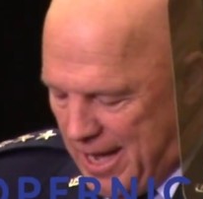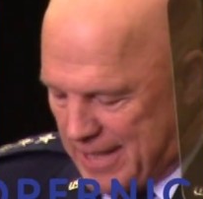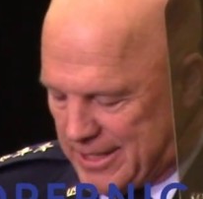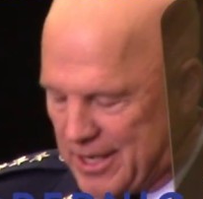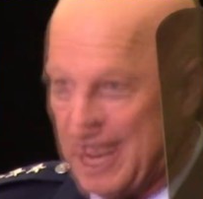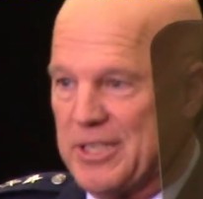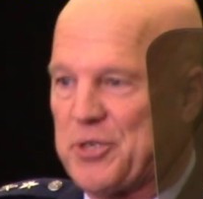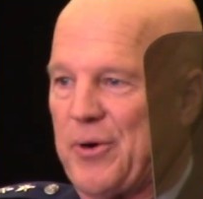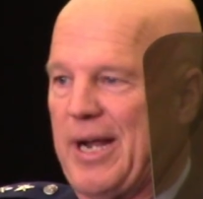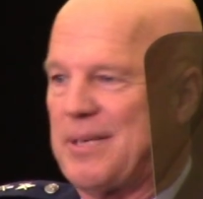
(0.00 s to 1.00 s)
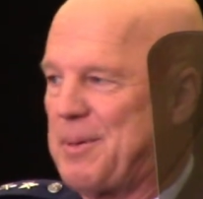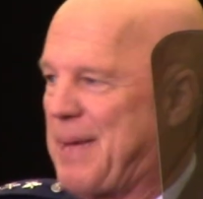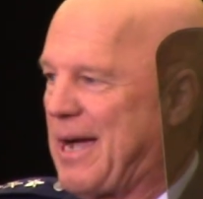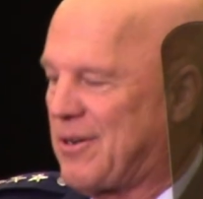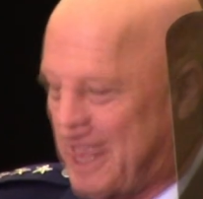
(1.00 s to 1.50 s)
It's, a, it's great to be
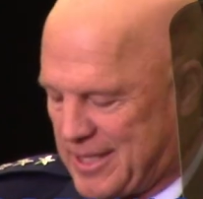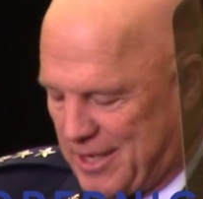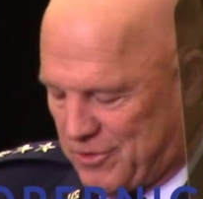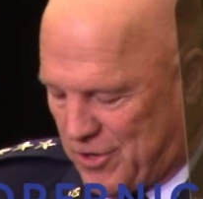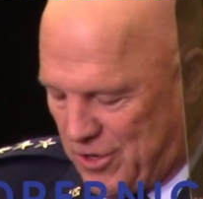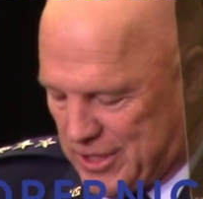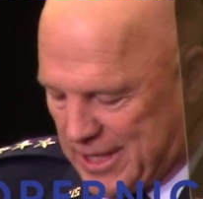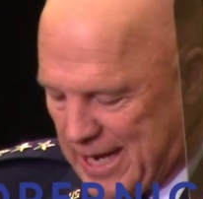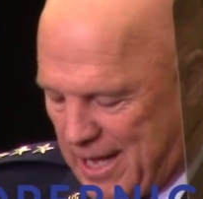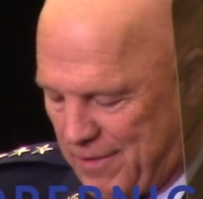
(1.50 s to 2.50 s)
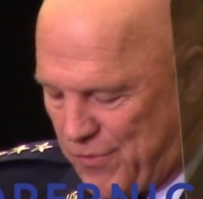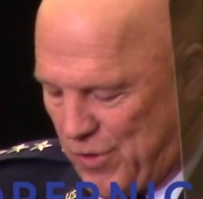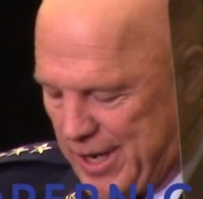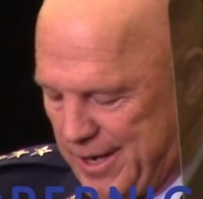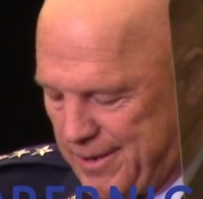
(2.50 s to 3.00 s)
back on the Central Coast of
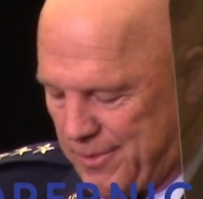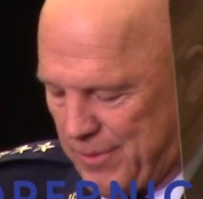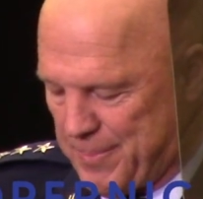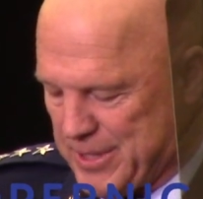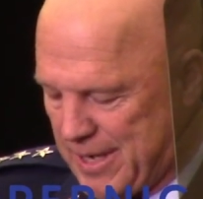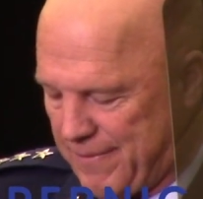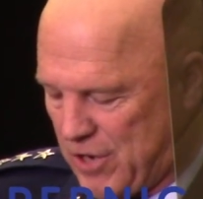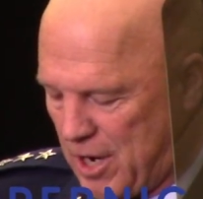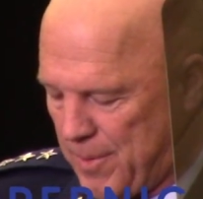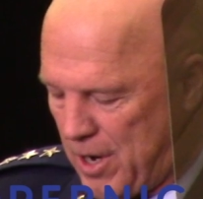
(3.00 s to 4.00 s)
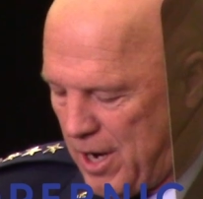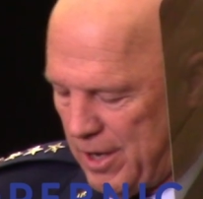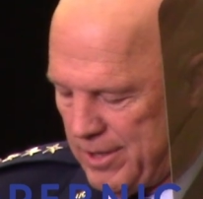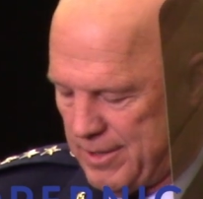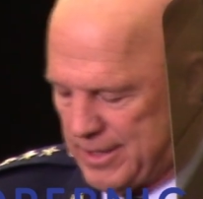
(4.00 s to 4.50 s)
California. Representative
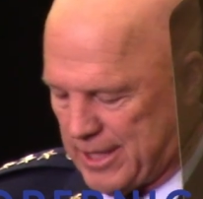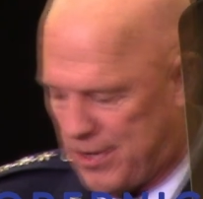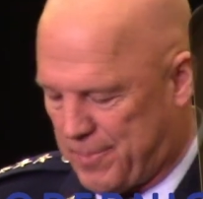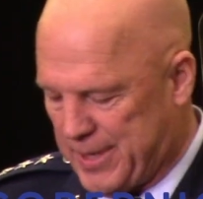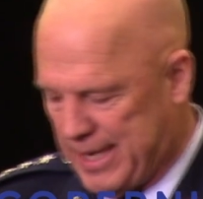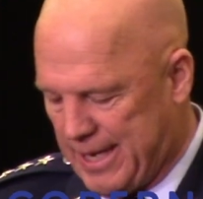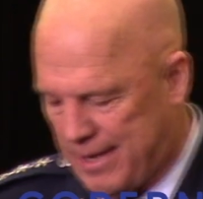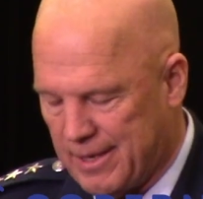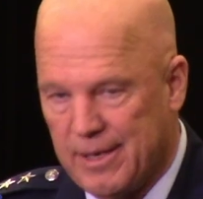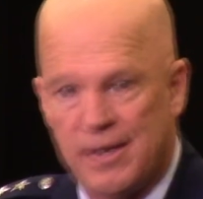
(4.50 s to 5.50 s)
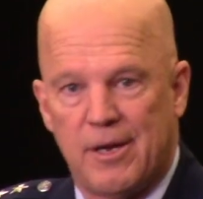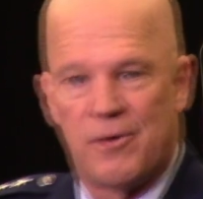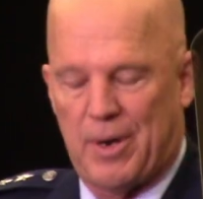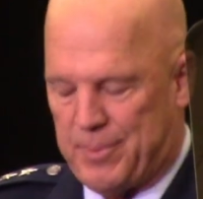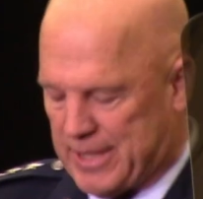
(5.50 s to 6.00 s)
Carbajal, Senator Padilla,
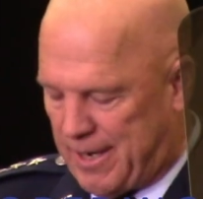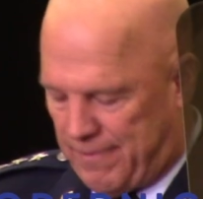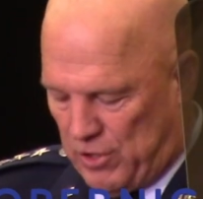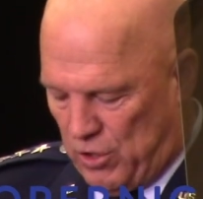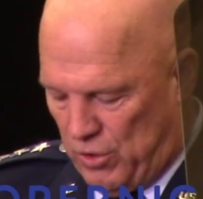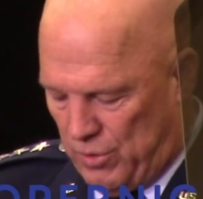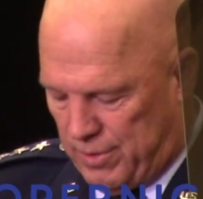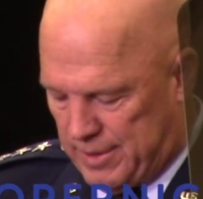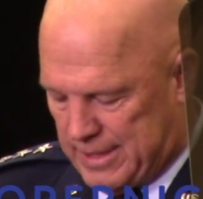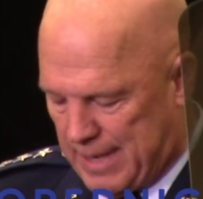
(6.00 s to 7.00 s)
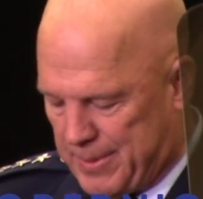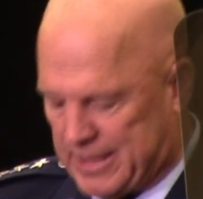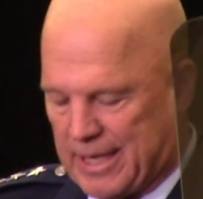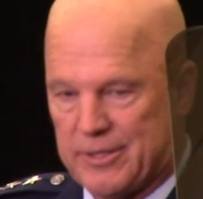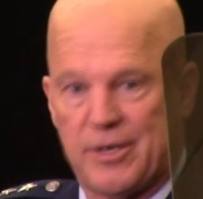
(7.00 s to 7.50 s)
Representative Lieu, Deputy
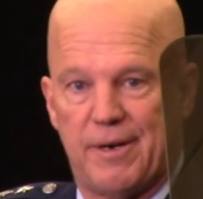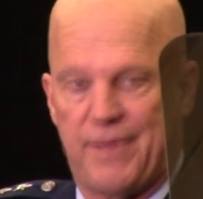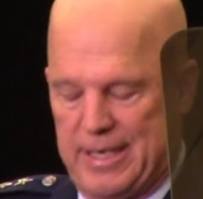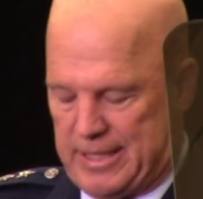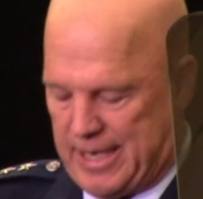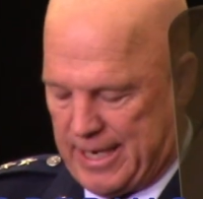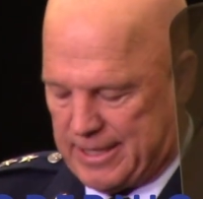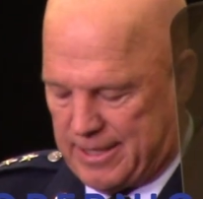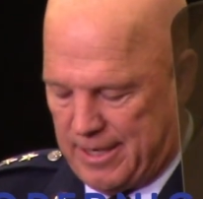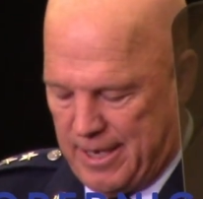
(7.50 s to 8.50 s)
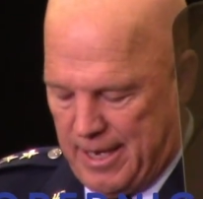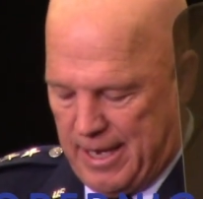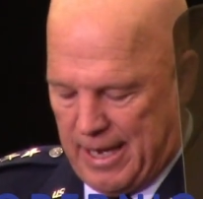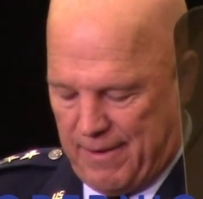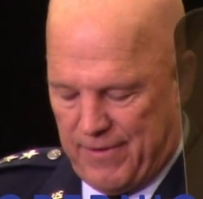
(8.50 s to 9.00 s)
Secretary of Defense Hicks,
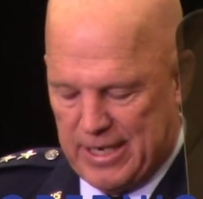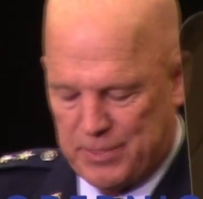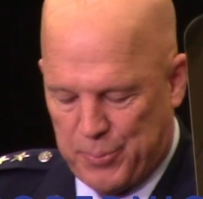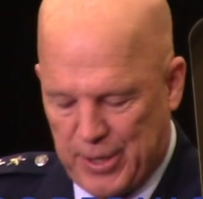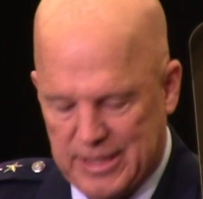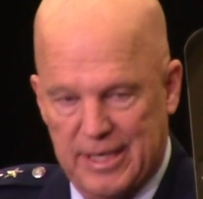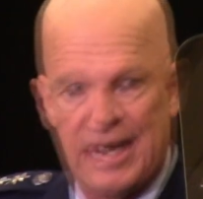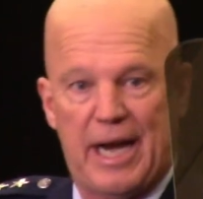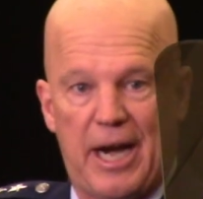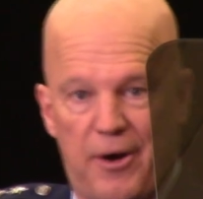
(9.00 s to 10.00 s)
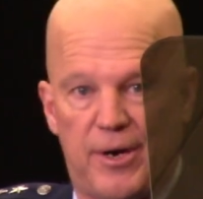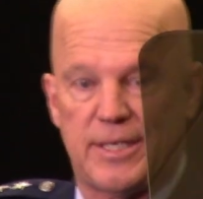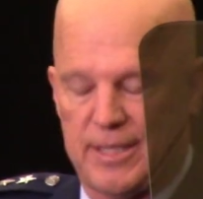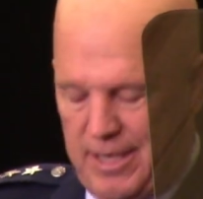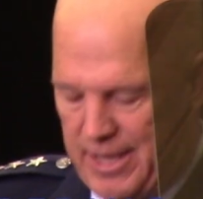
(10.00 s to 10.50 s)
and Vice President
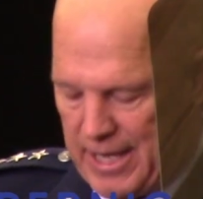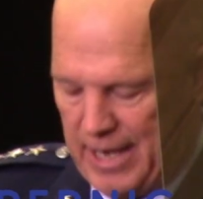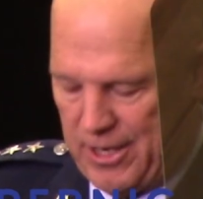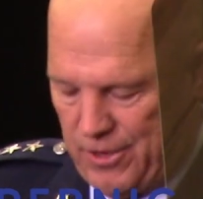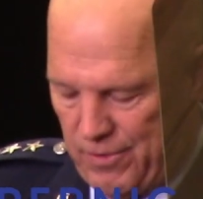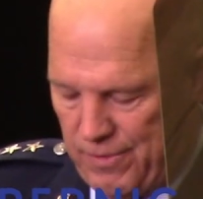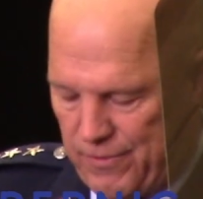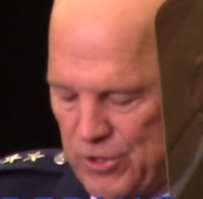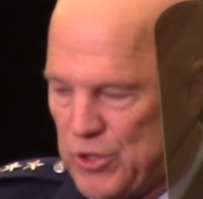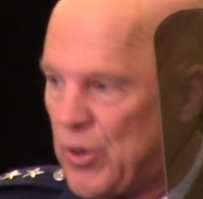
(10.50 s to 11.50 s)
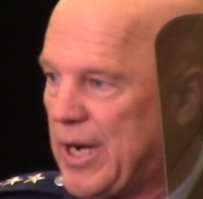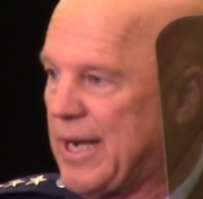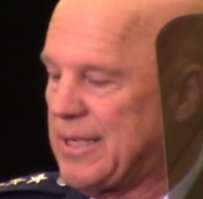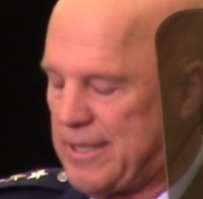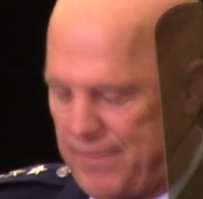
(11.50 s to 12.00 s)
Harris, thank you for
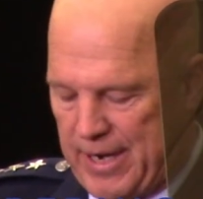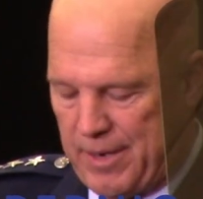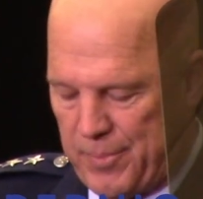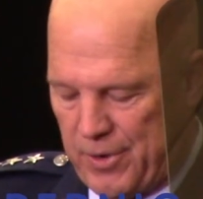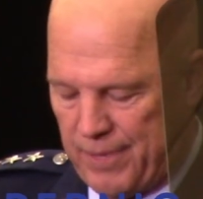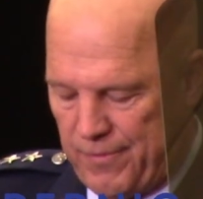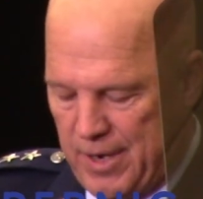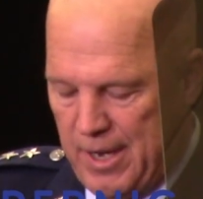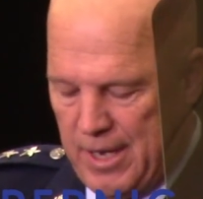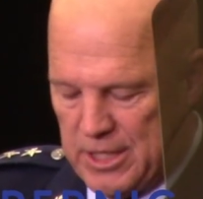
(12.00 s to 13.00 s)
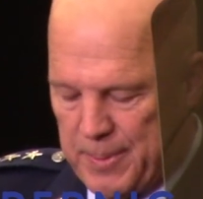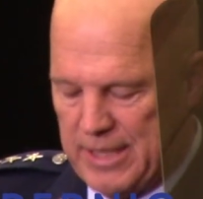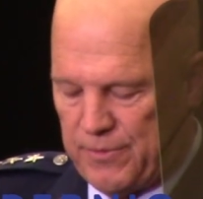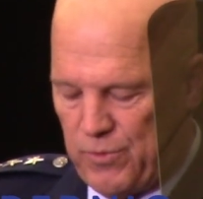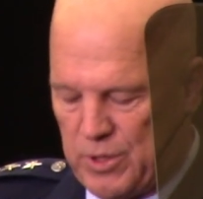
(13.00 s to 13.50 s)
joining us at Vandenberg
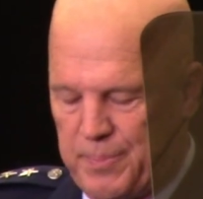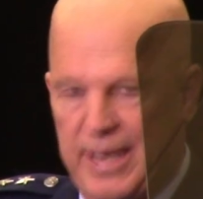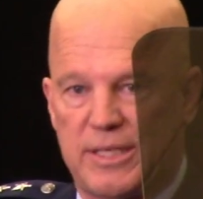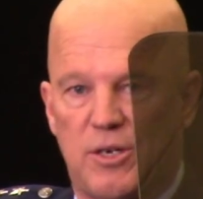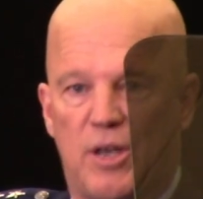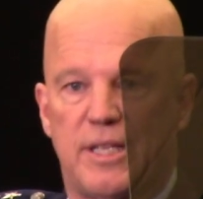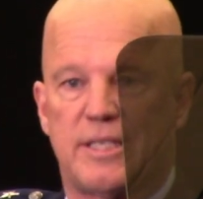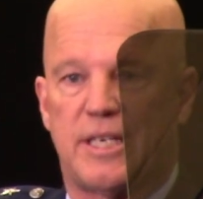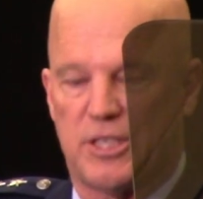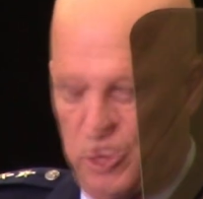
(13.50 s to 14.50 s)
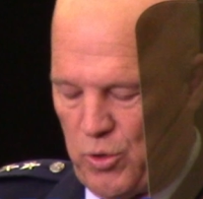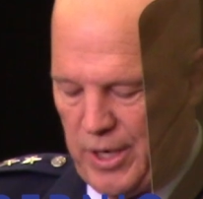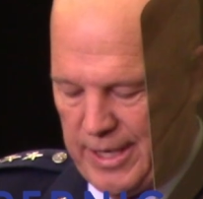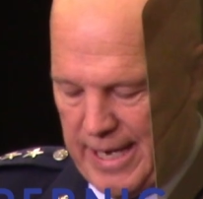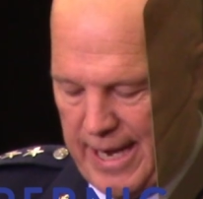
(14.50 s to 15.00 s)
Space Force Base on this
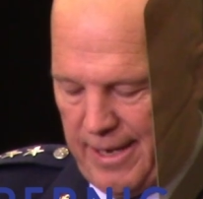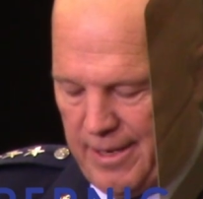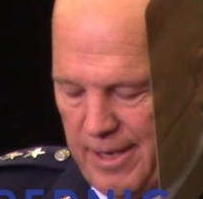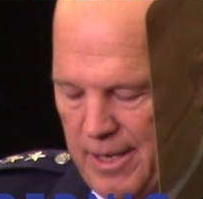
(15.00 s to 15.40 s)
historic day.